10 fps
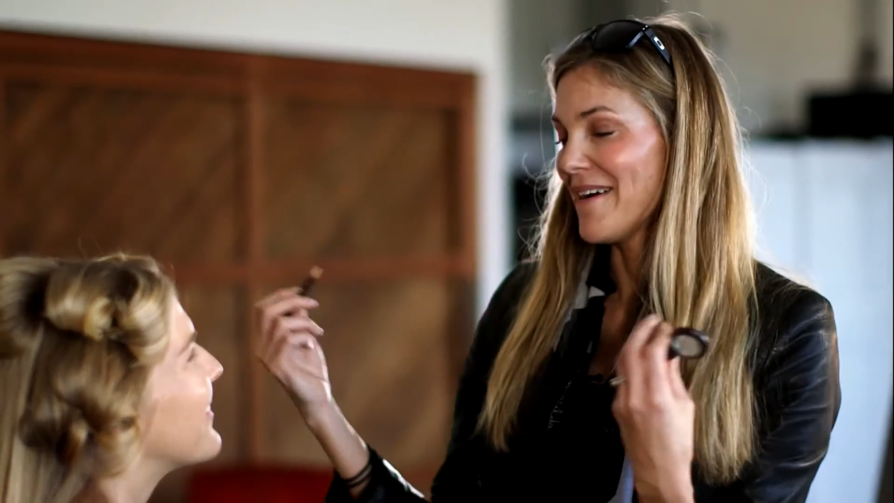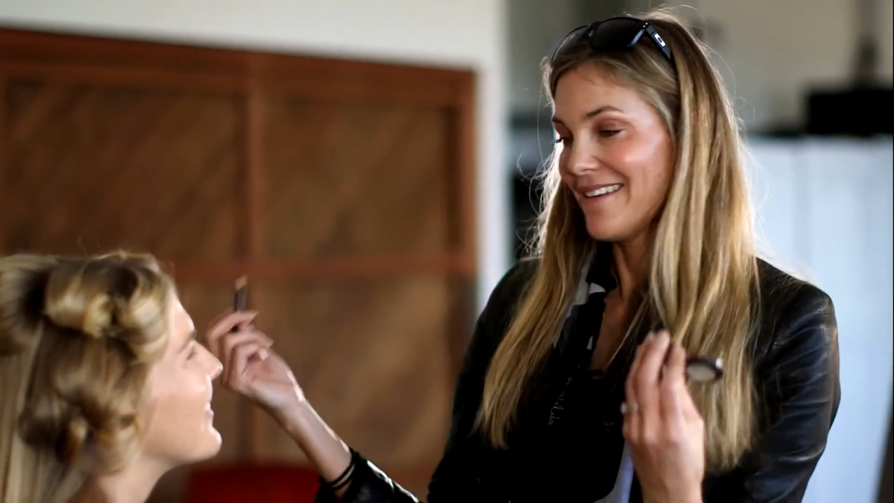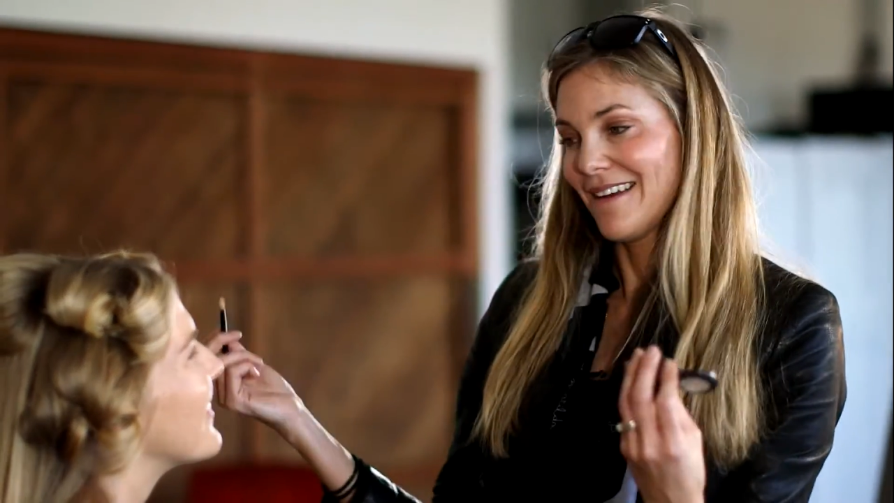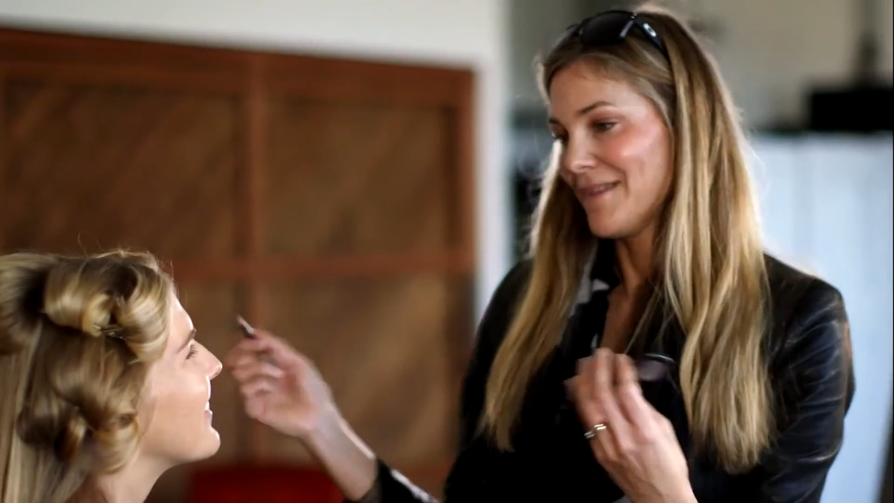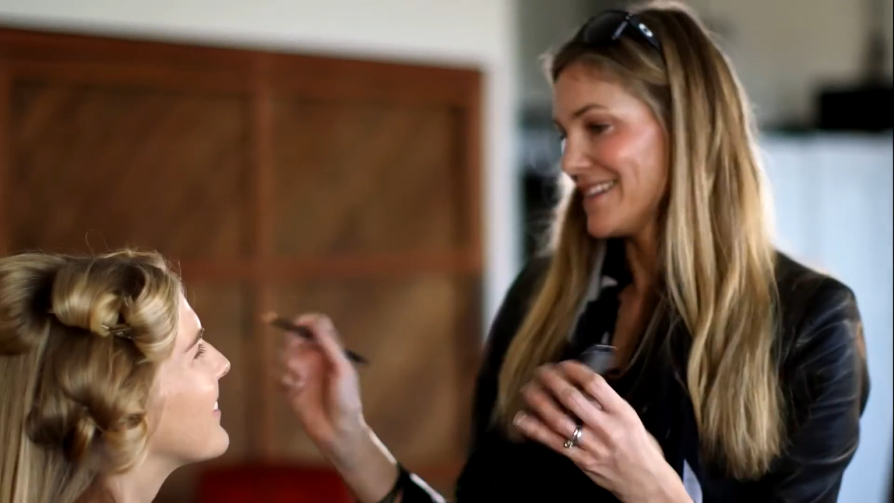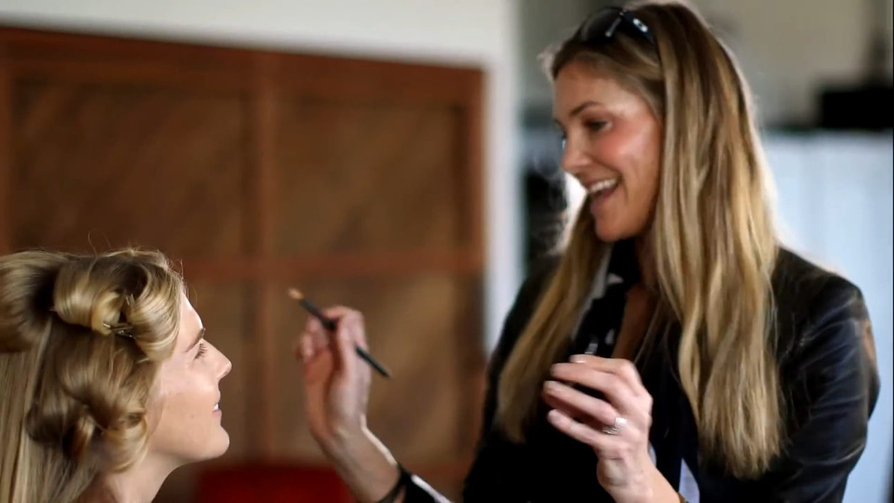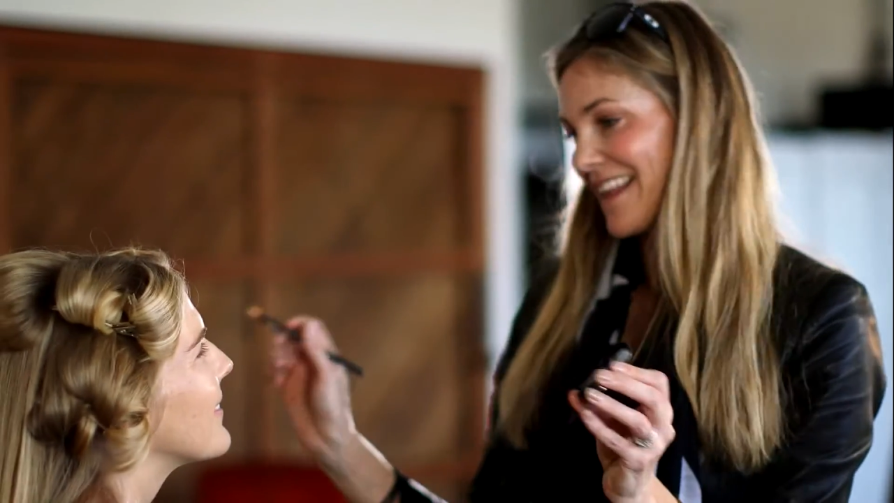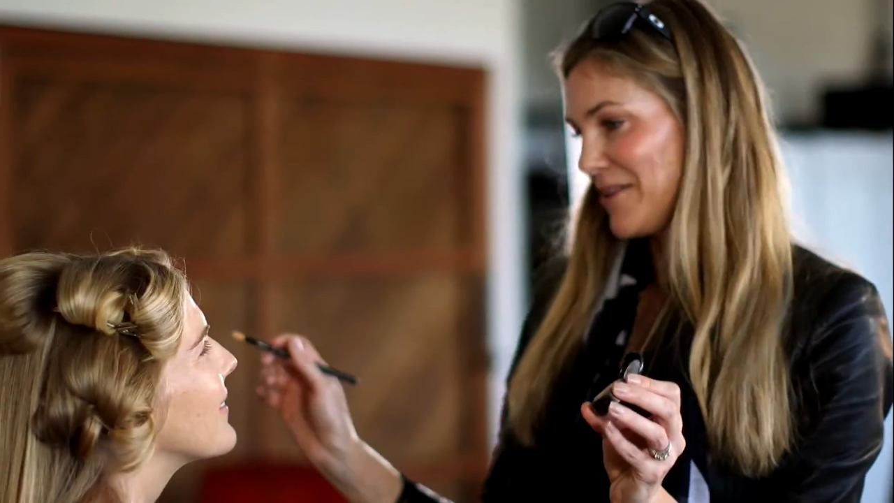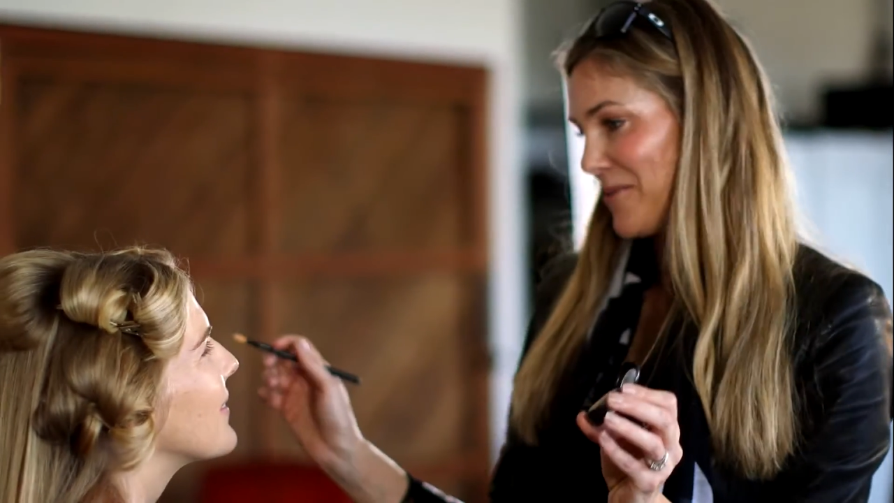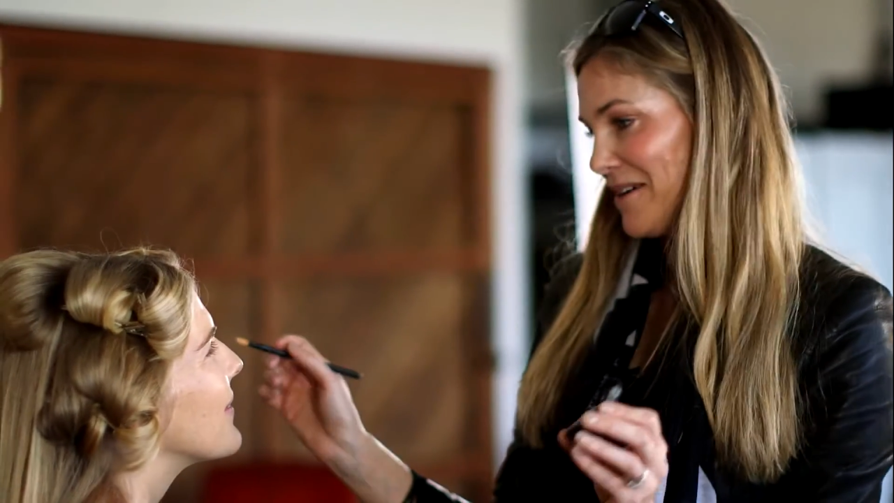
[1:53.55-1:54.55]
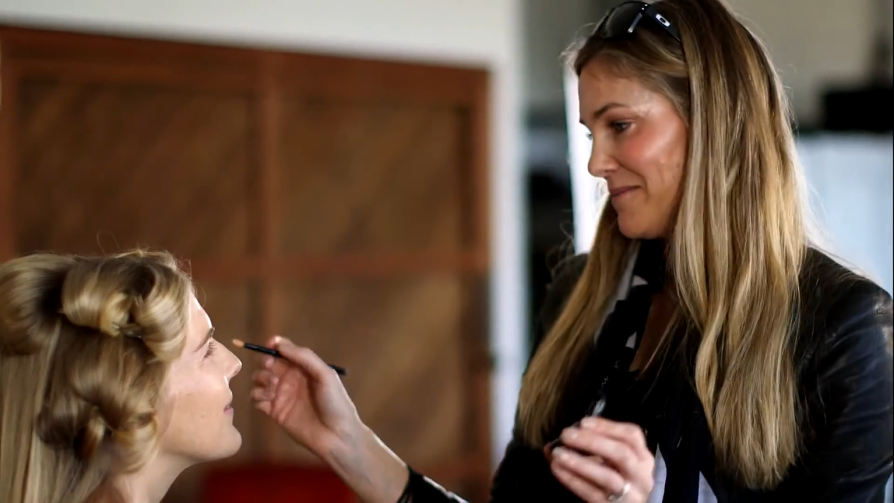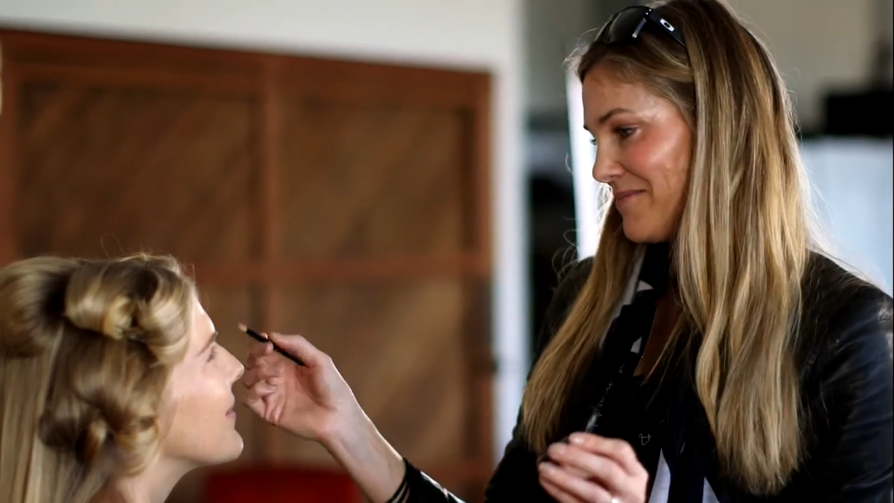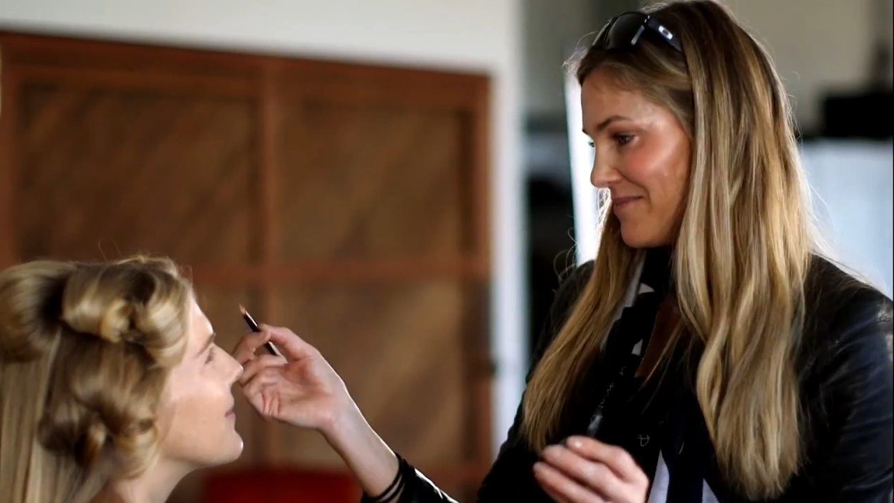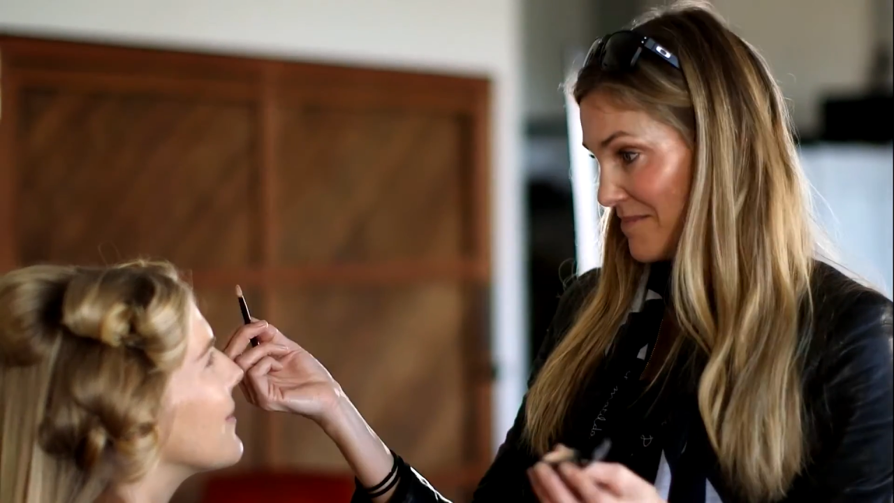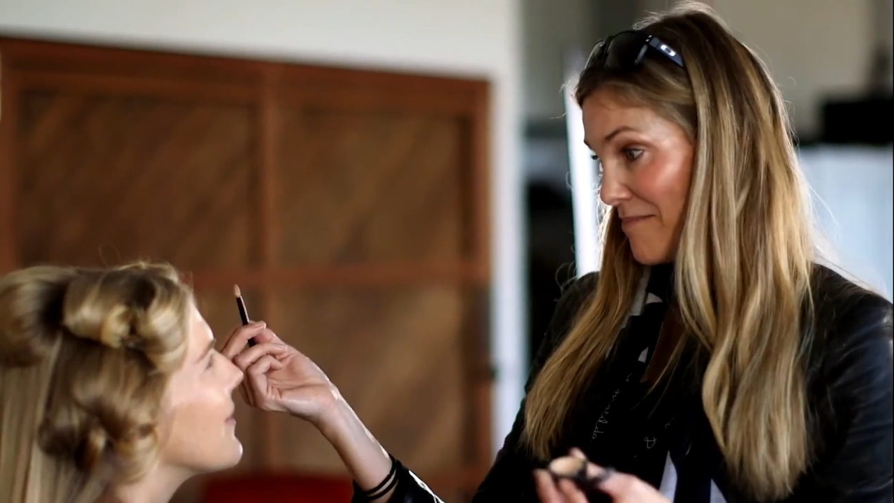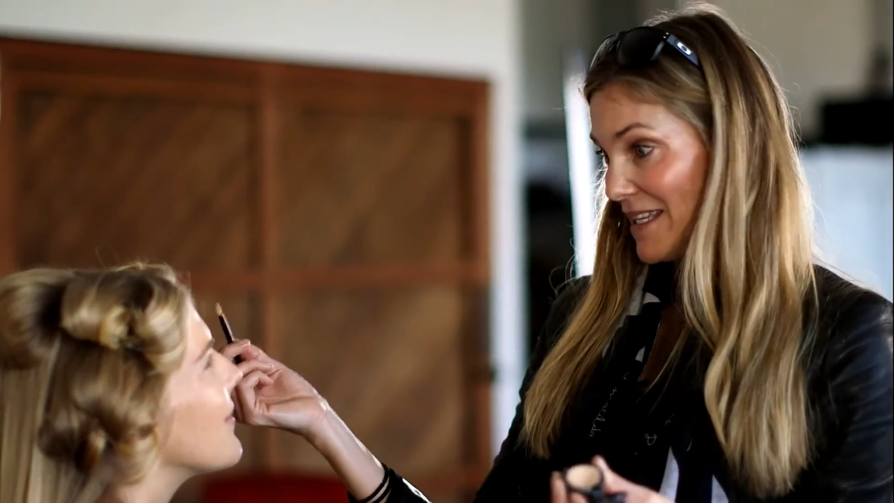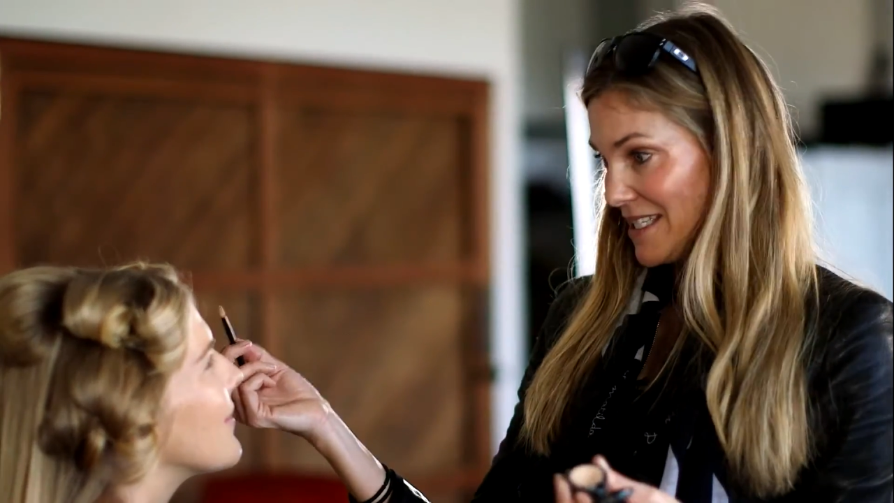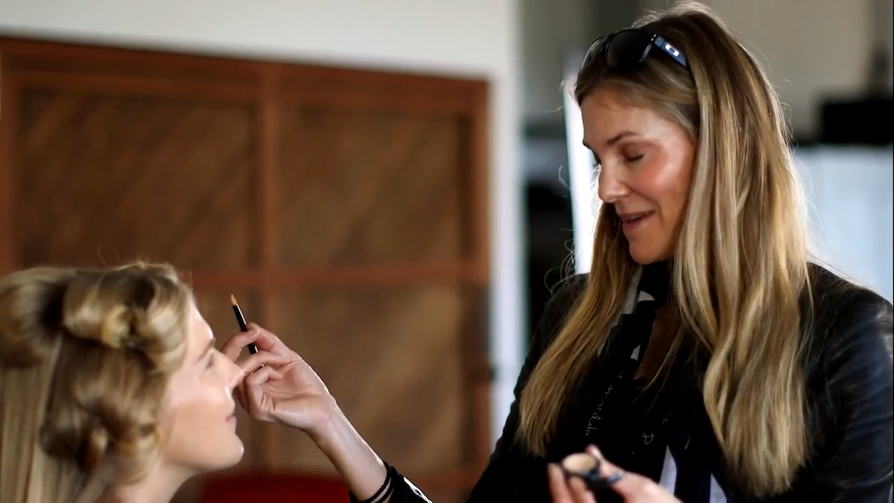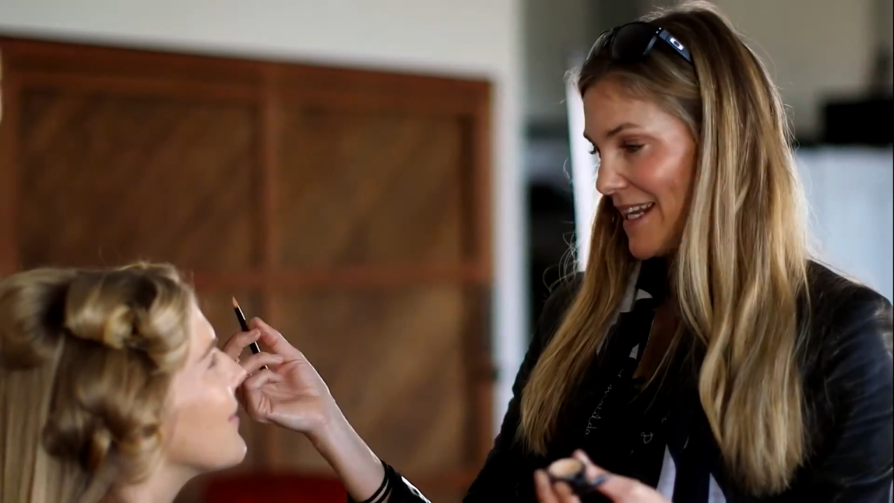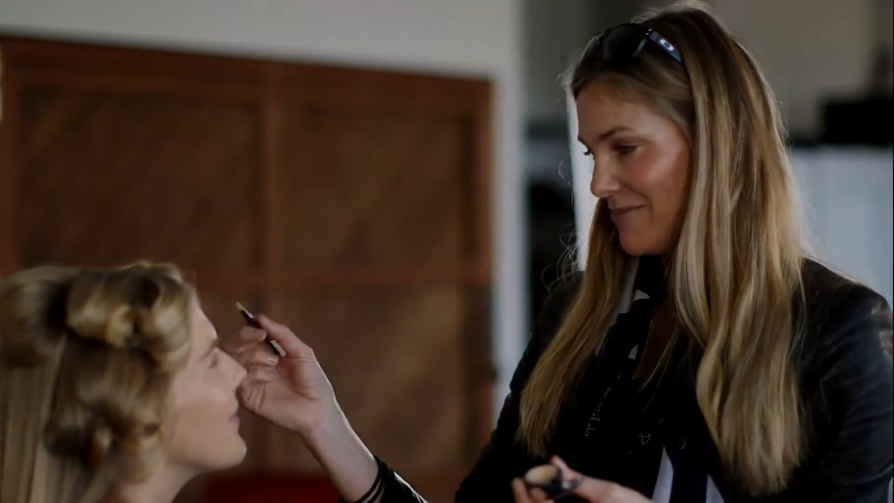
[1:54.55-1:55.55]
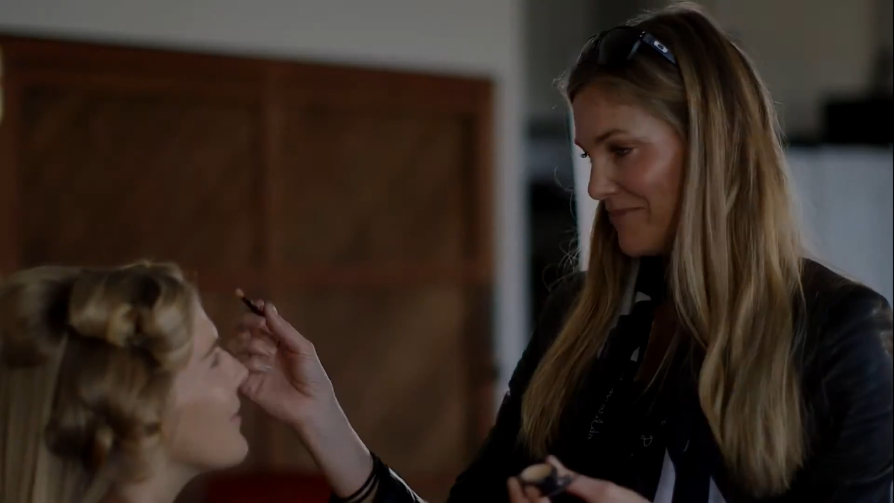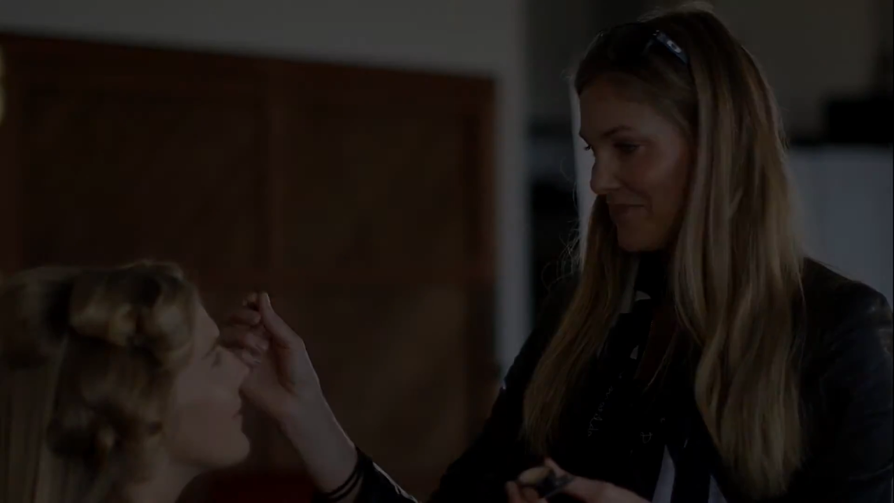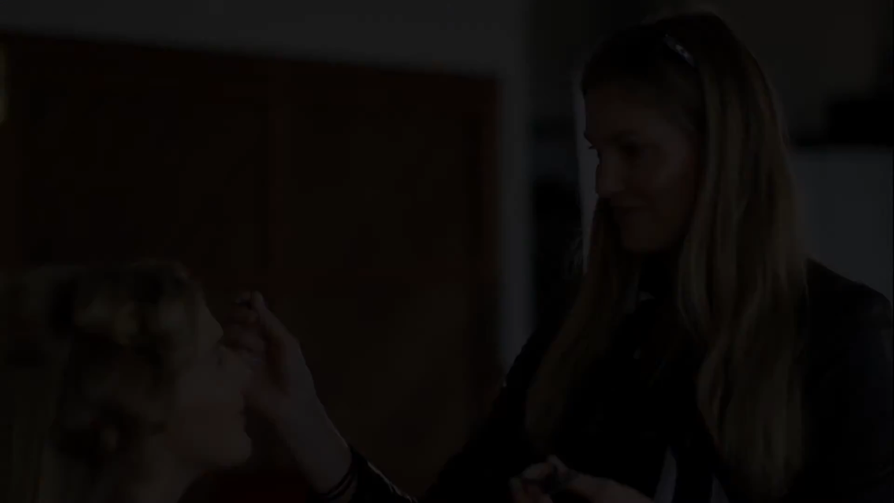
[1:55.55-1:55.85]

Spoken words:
but I'm exactly where I'm meant to be.